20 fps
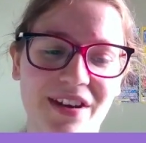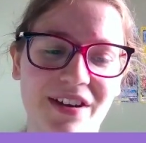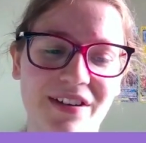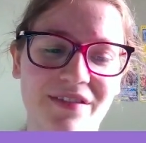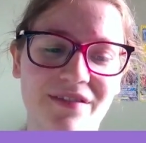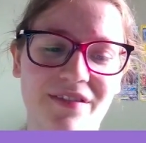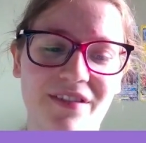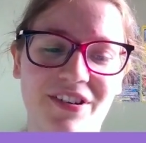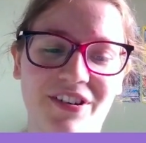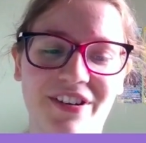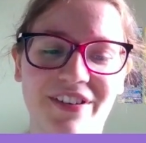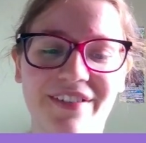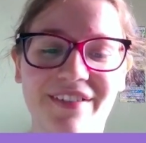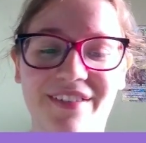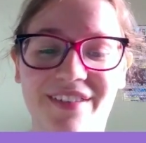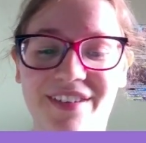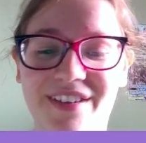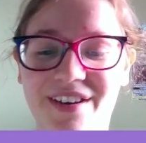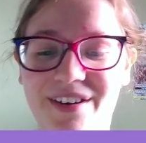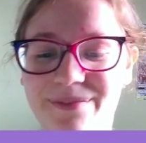We're on
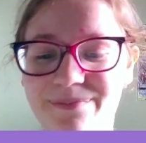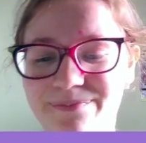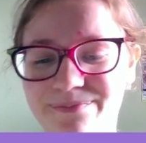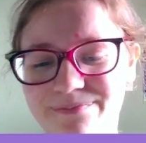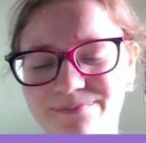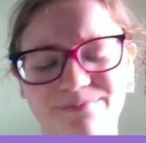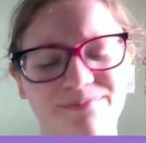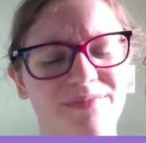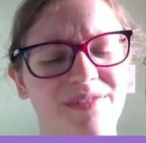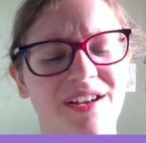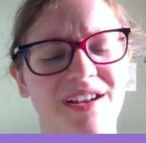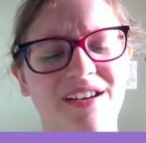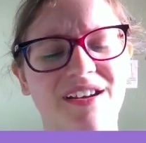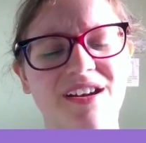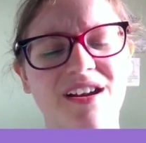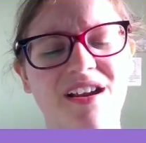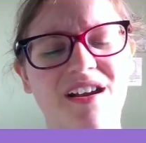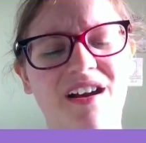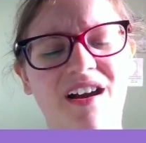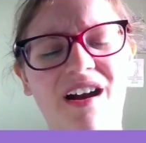to,
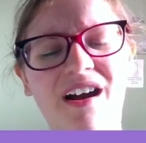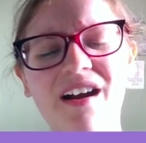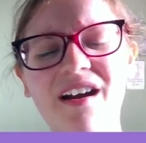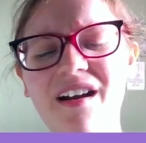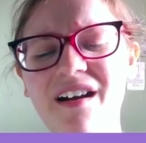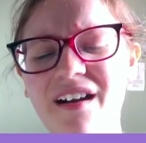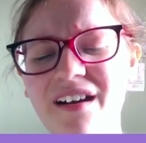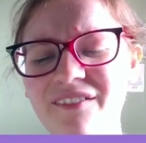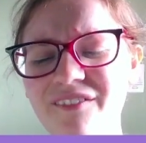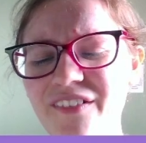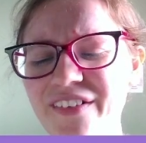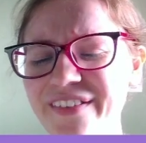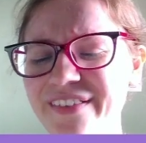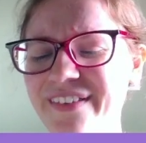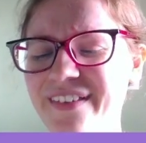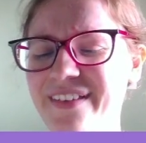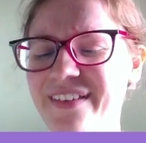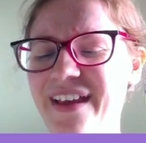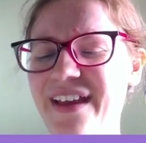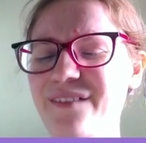I want
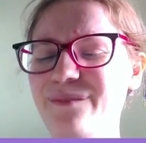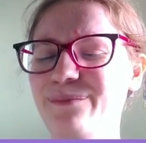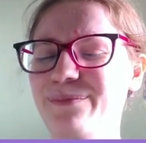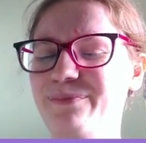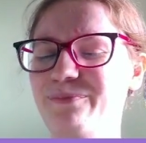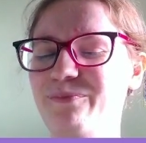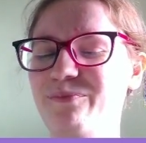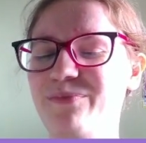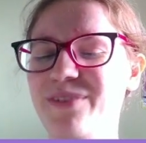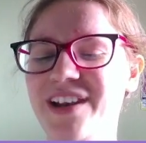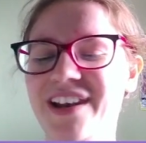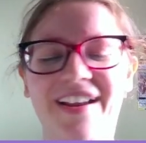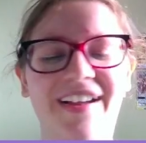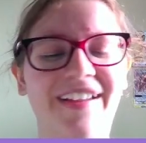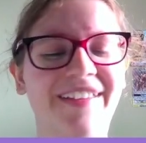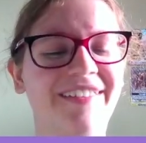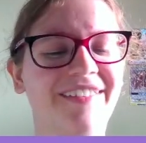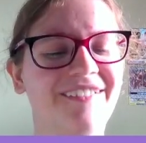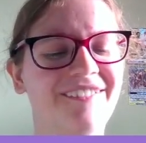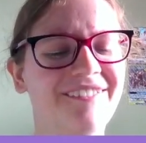to say
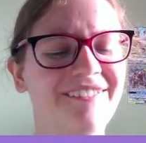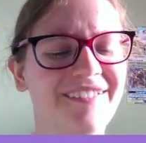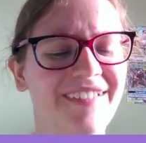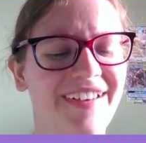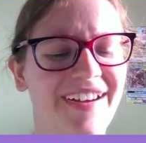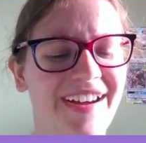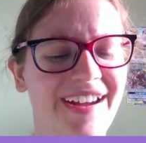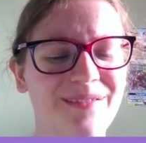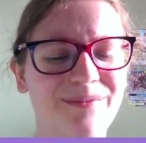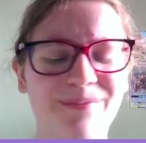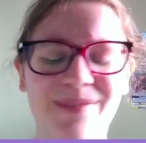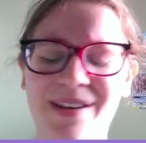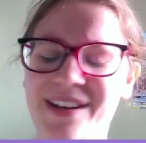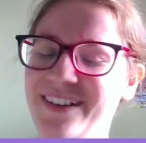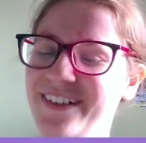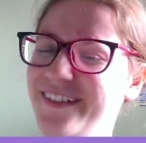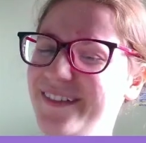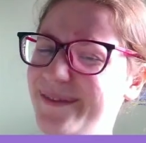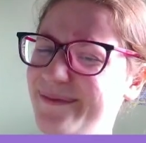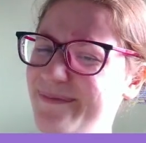Plusle and
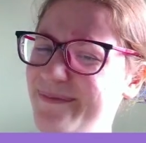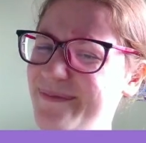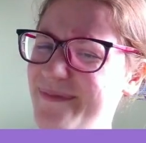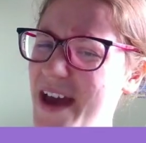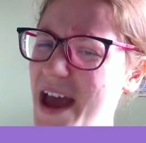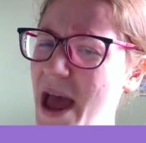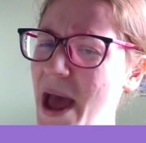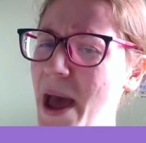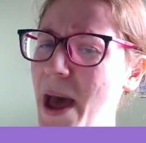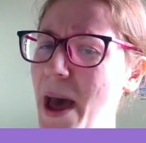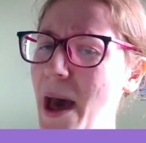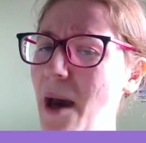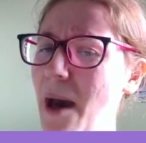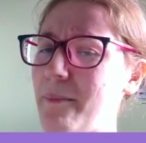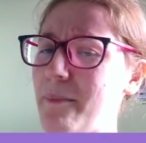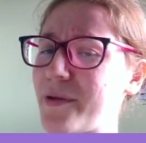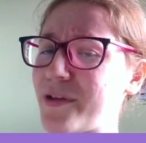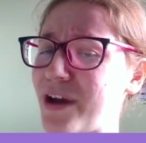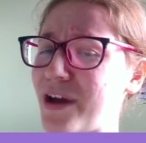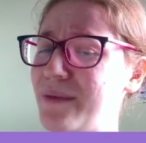Minun,
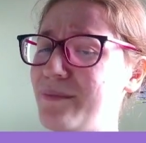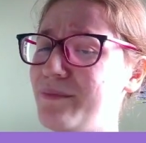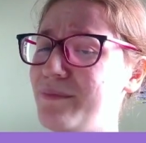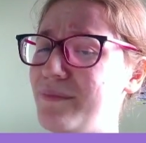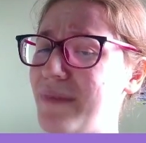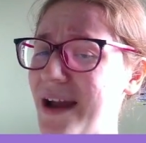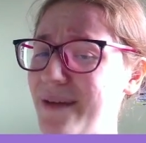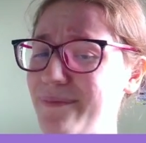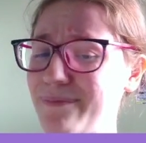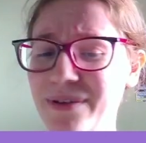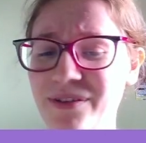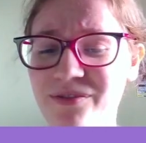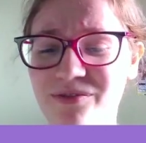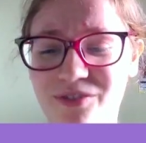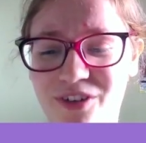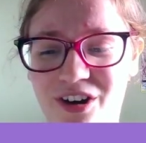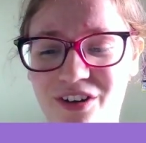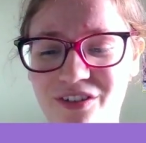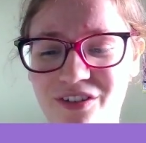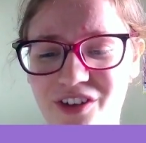but I might be
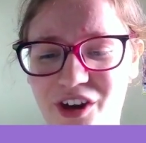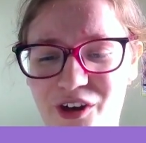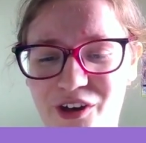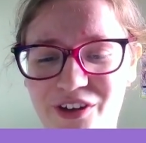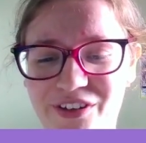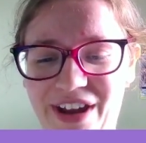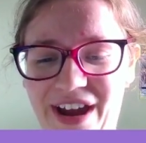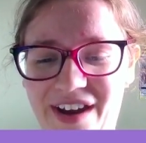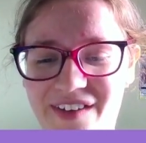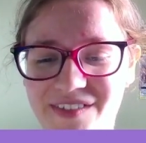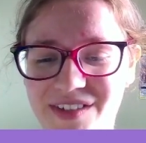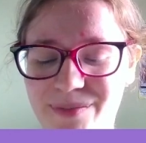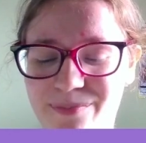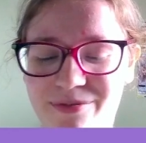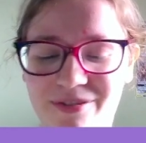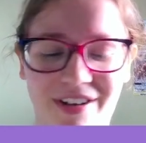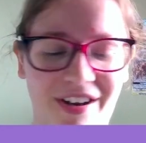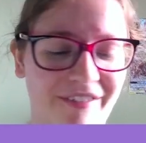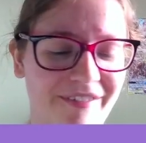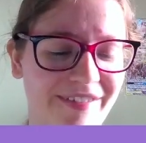wrong on how you
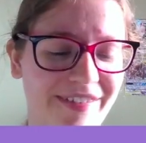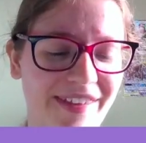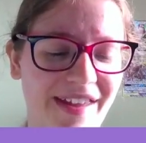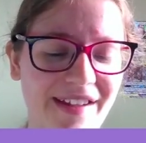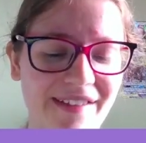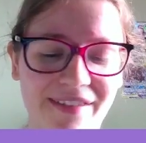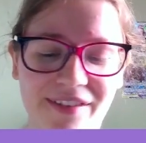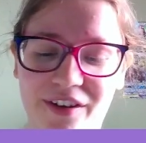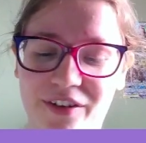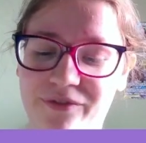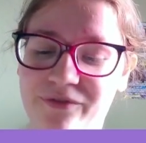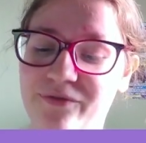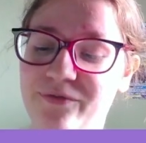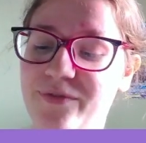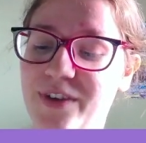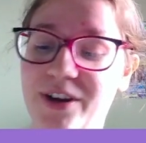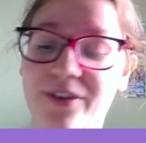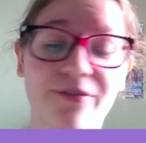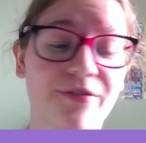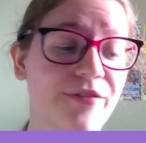pronounce that, so
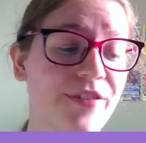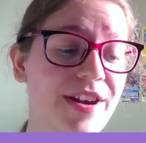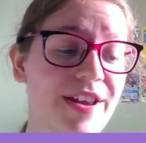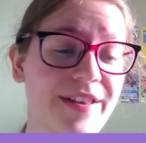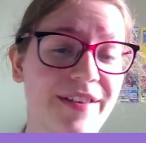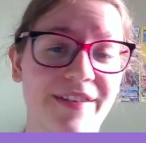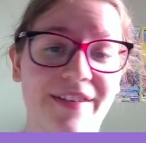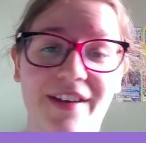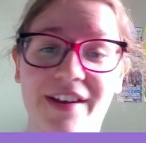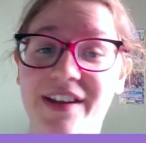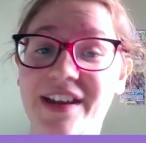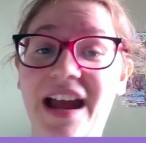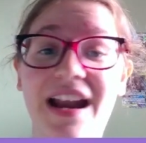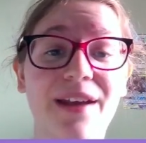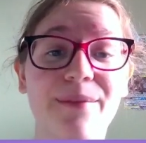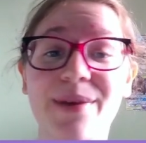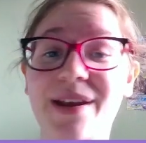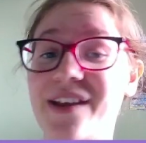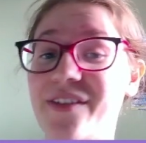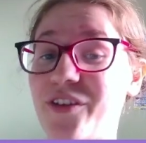feel free to yell
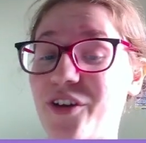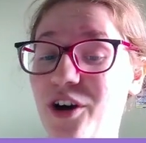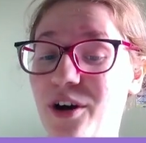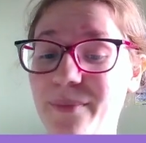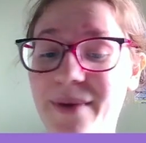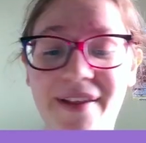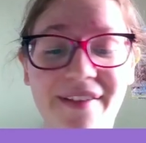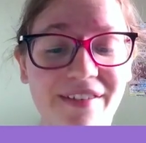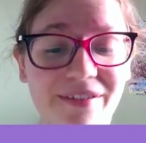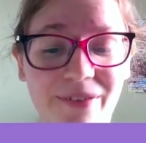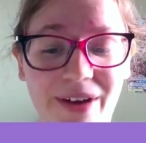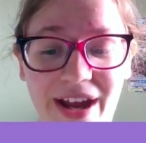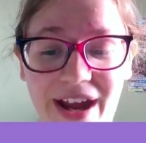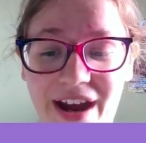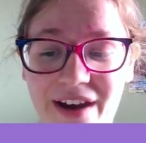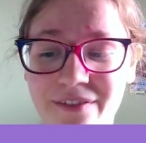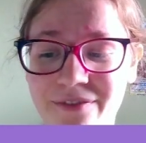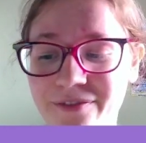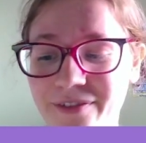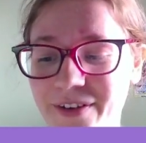at me in the comments if I
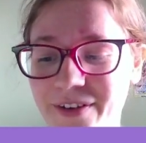have.